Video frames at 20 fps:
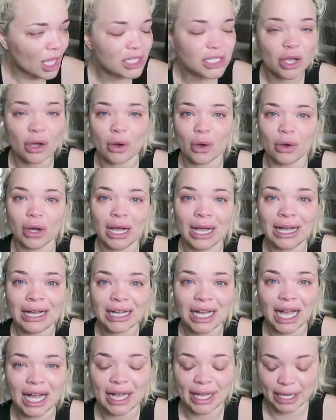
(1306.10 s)
So
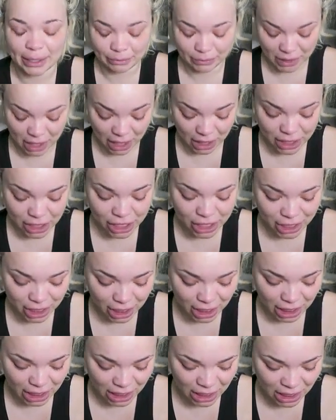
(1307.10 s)
I am not
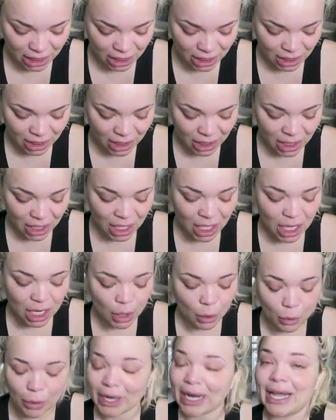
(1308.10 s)
sure
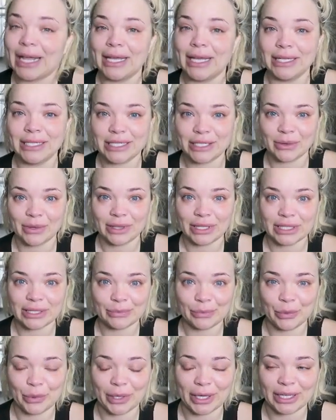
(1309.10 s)
what I can do at this
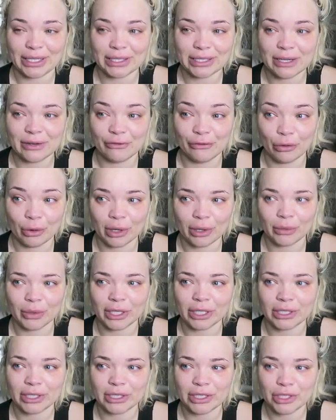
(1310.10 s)
point
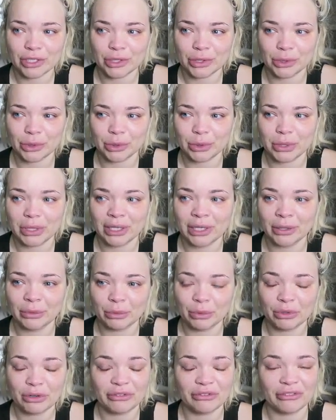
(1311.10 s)
forward to
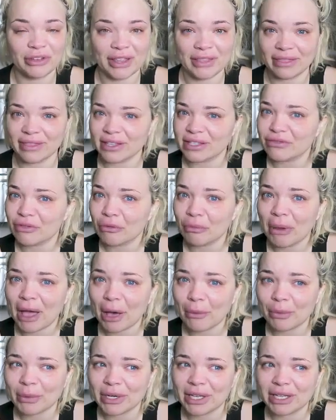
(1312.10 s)
prevent this from
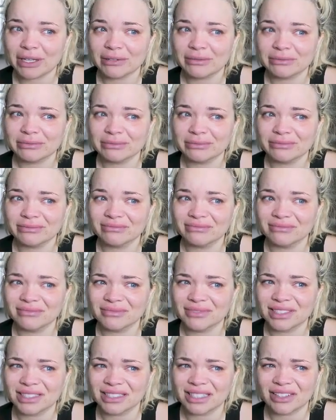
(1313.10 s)
happening,
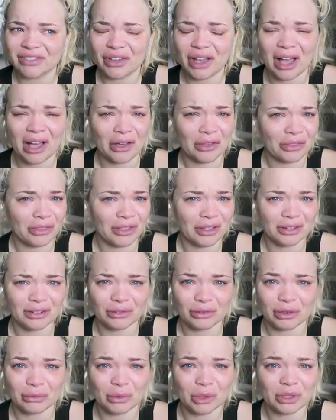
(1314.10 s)
to live a healthier,
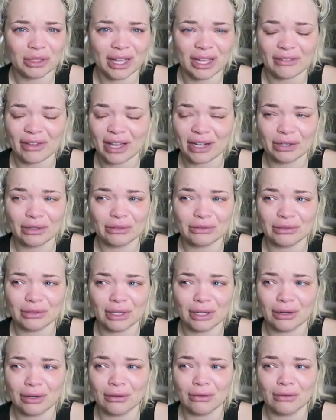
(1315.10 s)
normal life. I don't
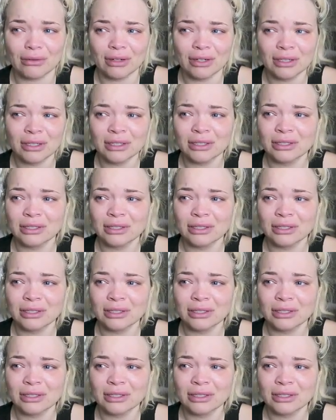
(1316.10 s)
know.